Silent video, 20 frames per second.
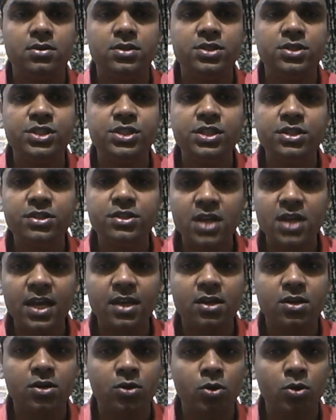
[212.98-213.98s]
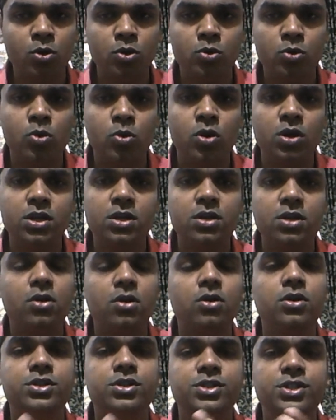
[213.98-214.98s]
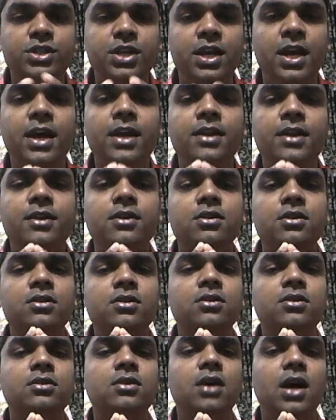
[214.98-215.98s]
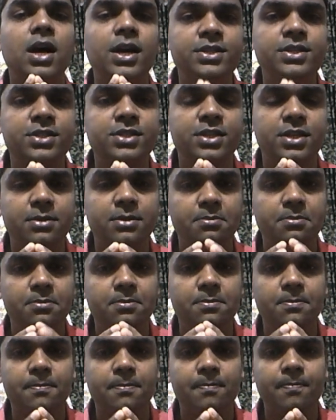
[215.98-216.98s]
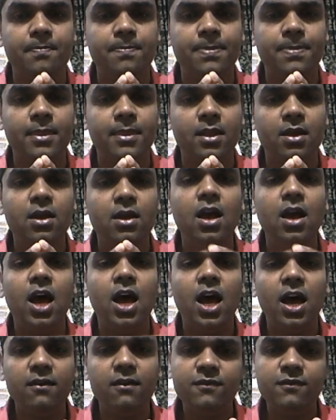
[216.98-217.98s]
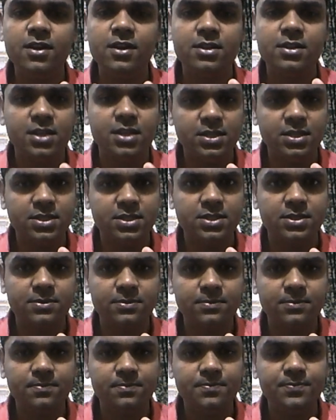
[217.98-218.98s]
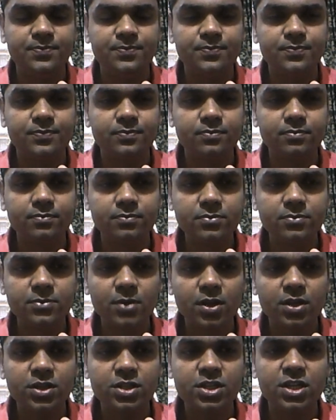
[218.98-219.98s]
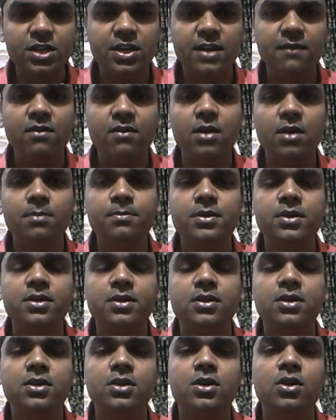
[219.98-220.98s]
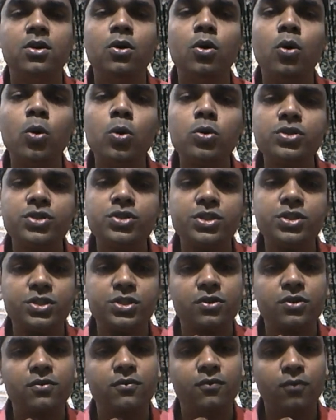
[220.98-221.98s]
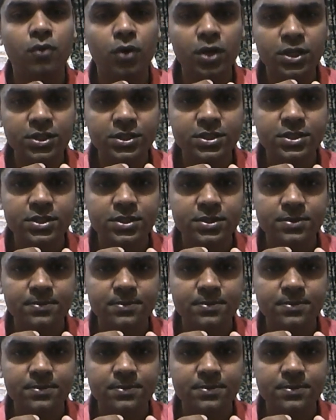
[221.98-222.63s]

She drank cold water or she had ice cream. After this, she developed hoarseness of voice